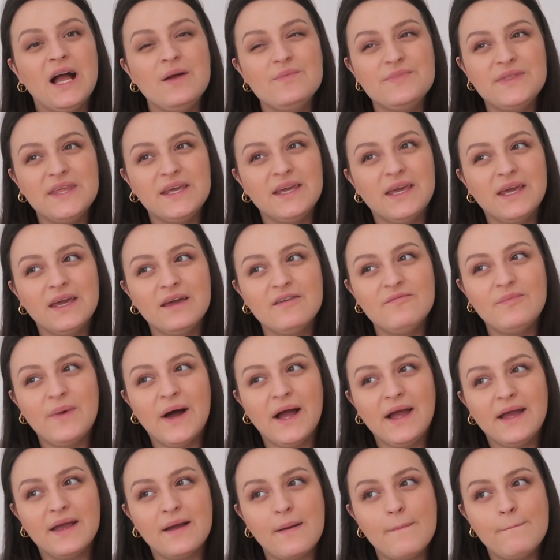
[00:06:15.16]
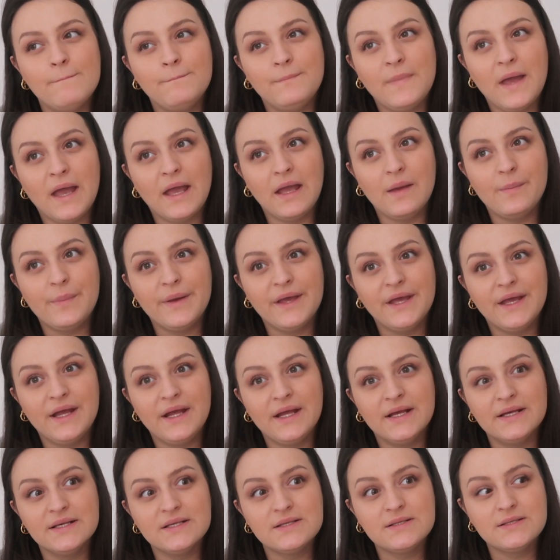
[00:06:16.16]
Thinking of buying
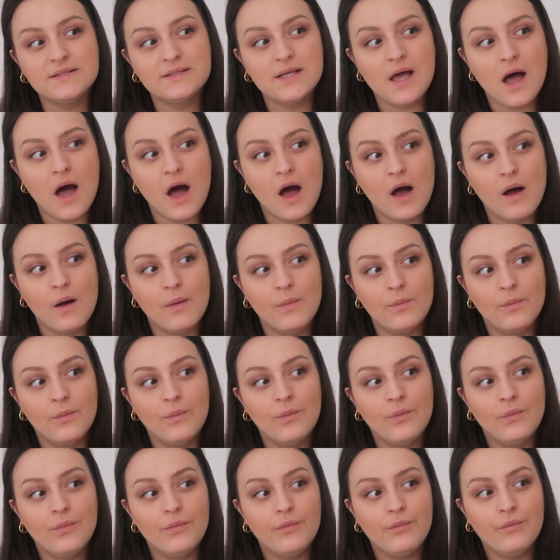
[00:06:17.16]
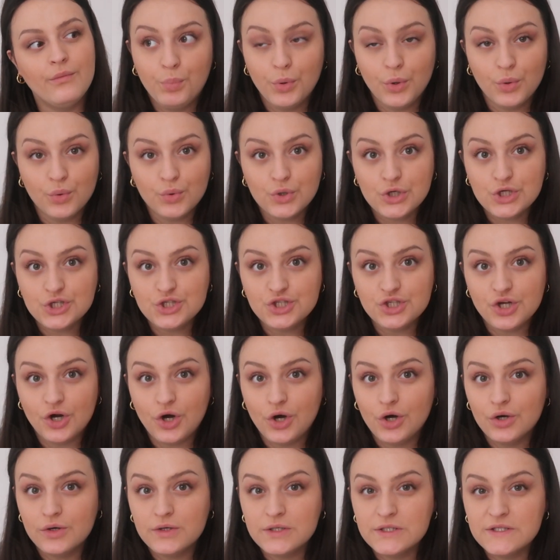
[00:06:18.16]
maybe some boot
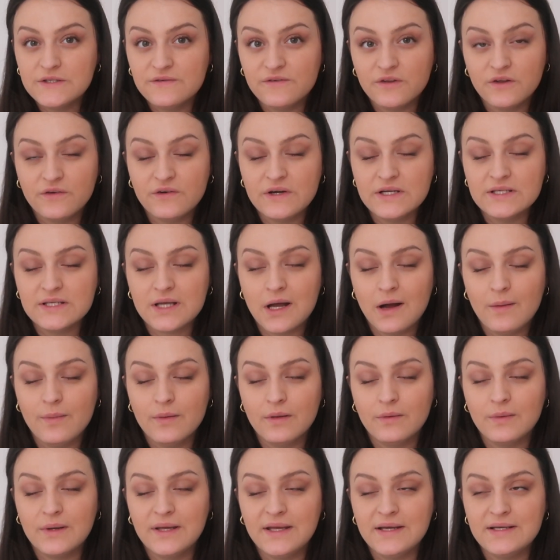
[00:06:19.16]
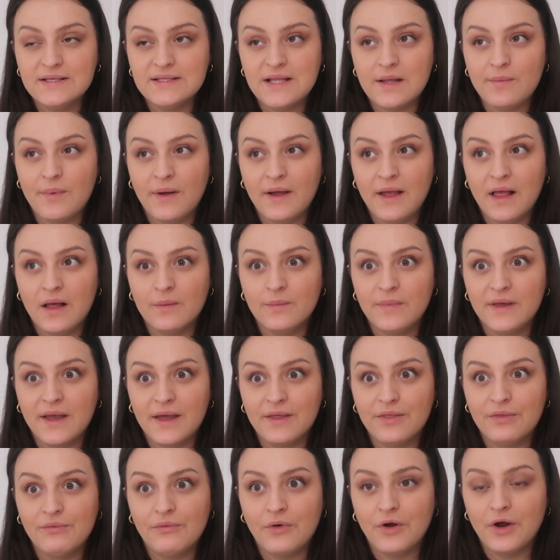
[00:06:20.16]
socks for the first couple of weeks. They might help me
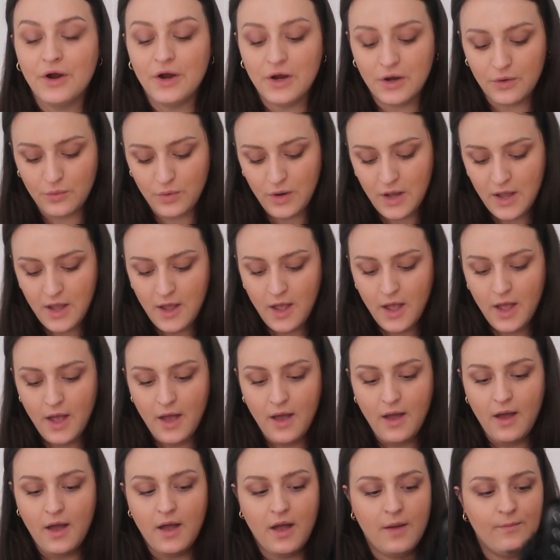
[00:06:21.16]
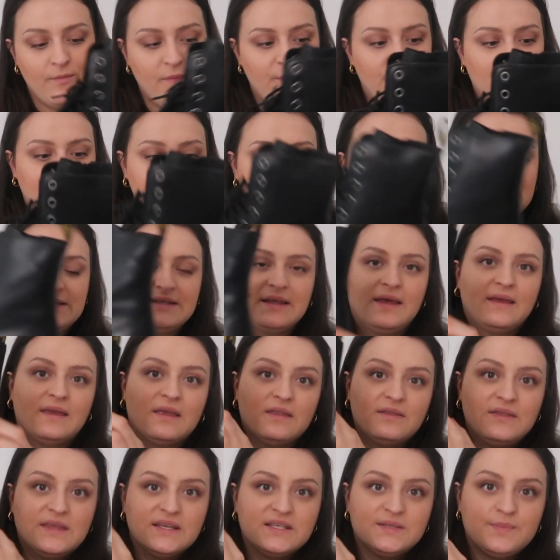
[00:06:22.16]
get through. But it's
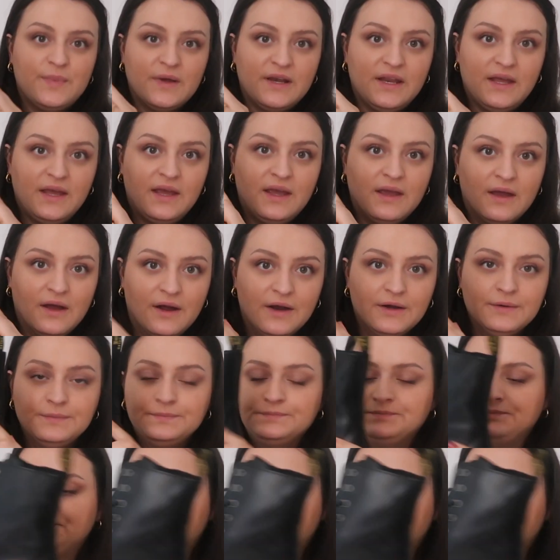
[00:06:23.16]
like this bit here